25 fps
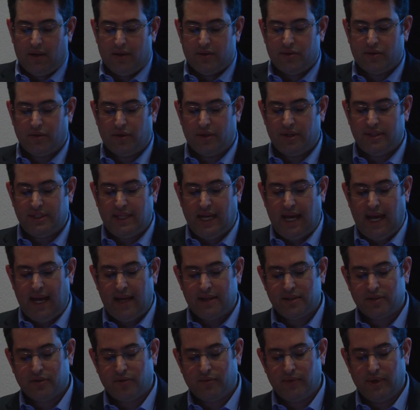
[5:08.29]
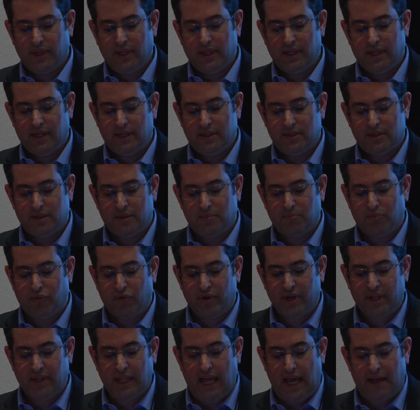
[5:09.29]
So the task really is to
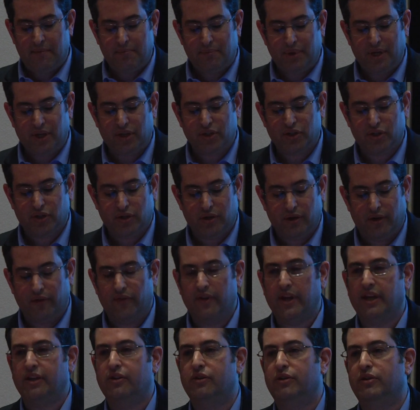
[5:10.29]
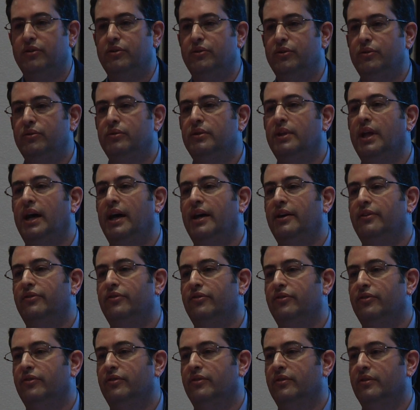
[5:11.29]
bring that picture of a good new
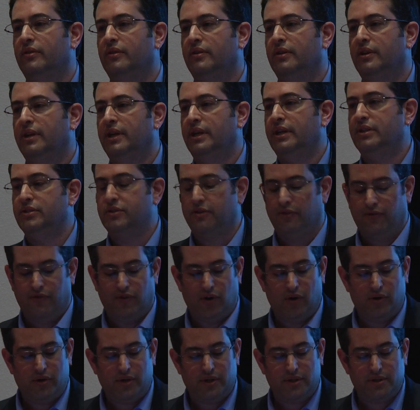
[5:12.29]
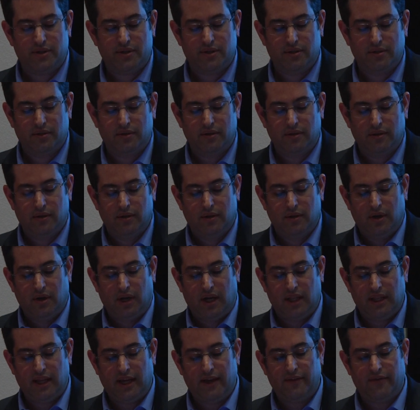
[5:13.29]
life into focus
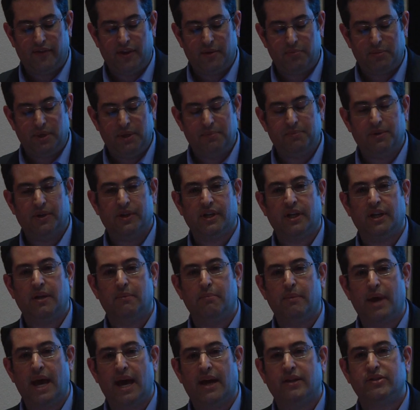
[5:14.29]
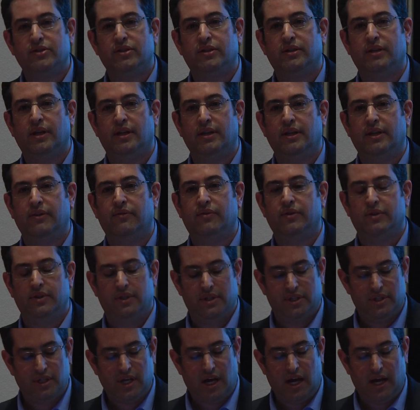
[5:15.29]
a life that people can imagine and even
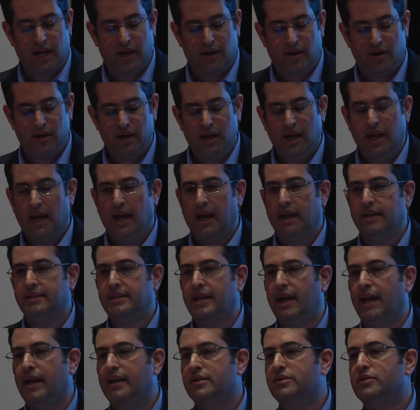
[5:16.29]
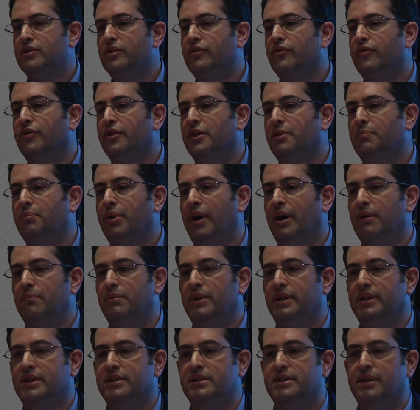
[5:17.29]
desire, and to answer for the
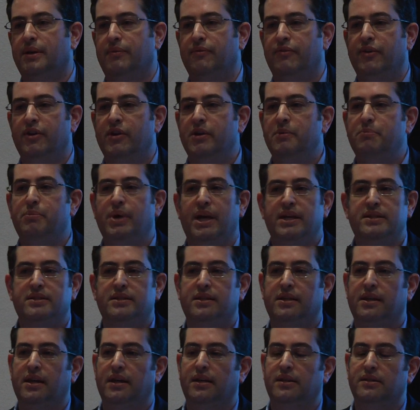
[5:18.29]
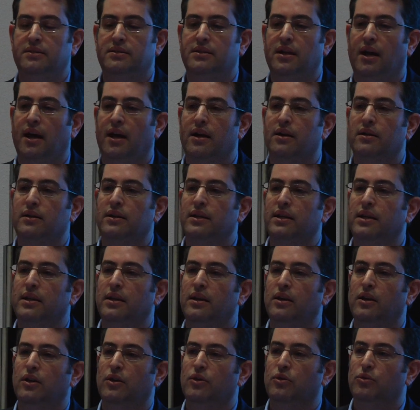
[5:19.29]
public some very basic and entirely
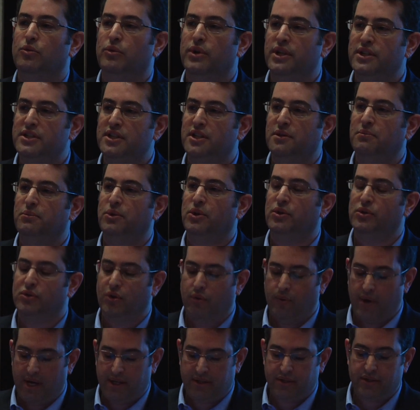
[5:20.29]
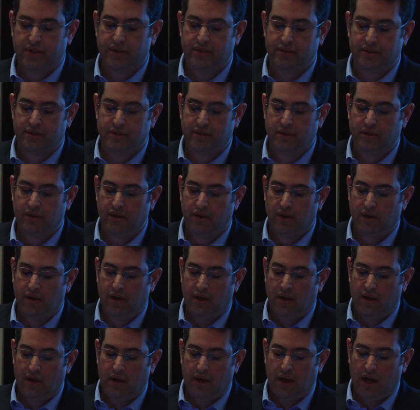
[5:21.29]
reasonable questions
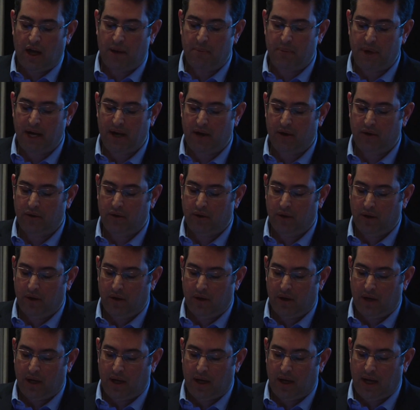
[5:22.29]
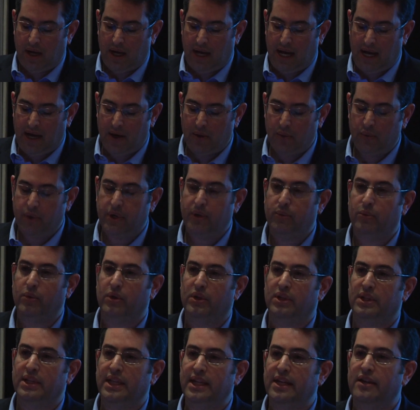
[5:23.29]
about how we
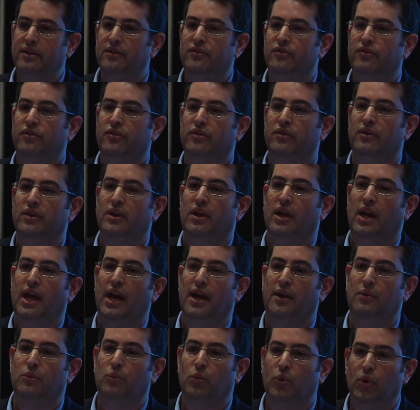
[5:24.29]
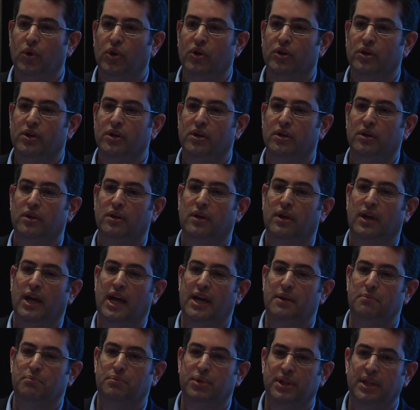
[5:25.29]
will live and work
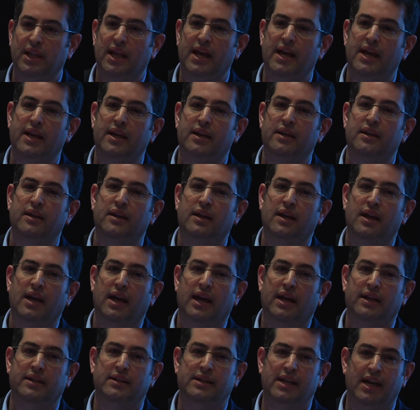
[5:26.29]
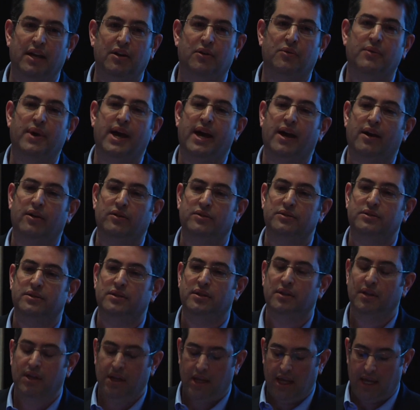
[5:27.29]
and play and get
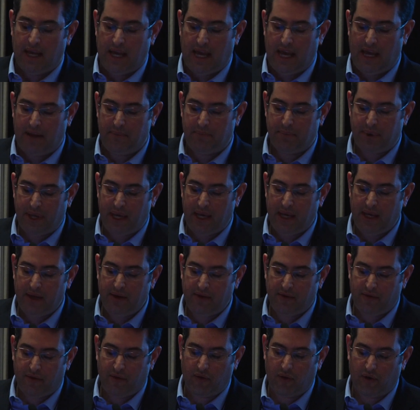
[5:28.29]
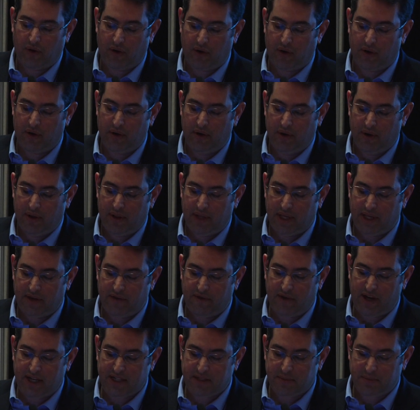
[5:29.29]
around and pay for the
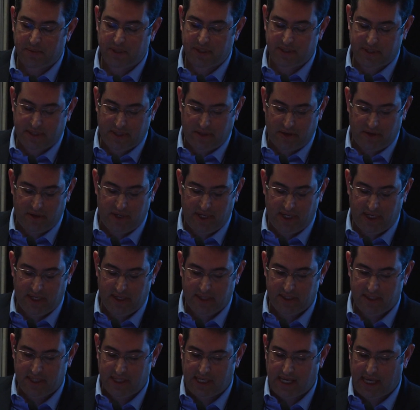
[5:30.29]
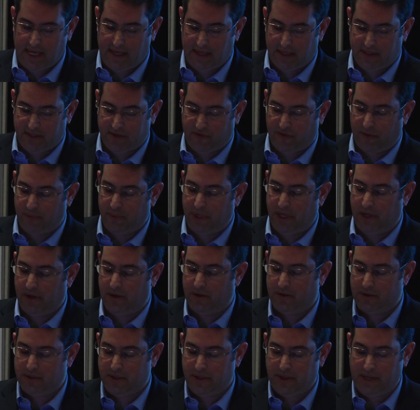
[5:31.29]
investments that are needed to get us from
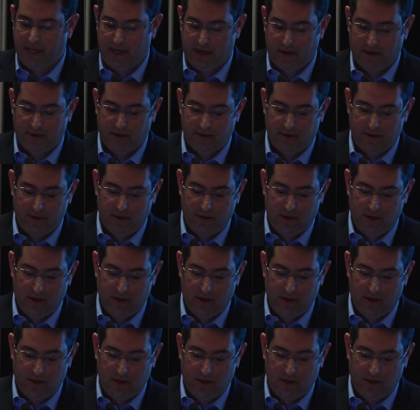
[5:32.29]
here to there.